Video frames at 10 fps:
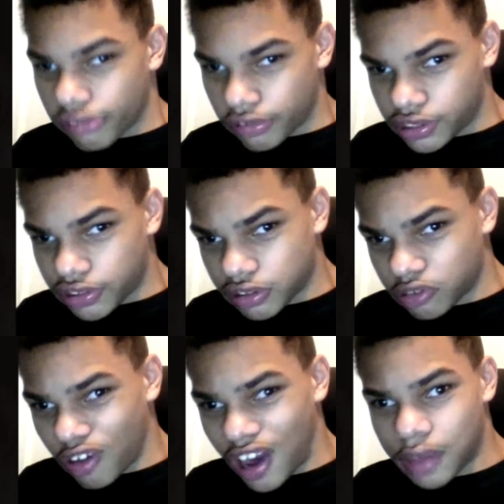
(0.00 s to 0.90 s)
so this
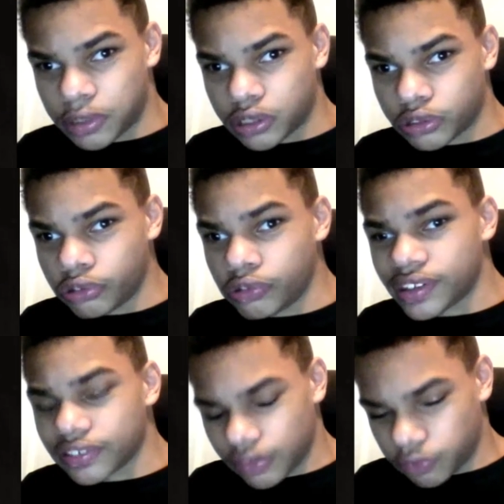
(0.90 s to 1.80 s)
is why I've been
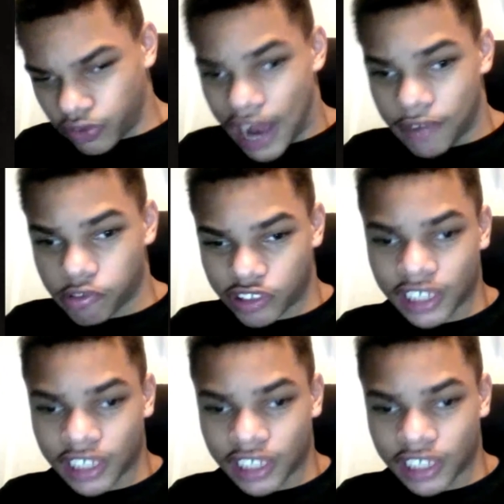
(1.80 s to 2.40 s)
losing subscribers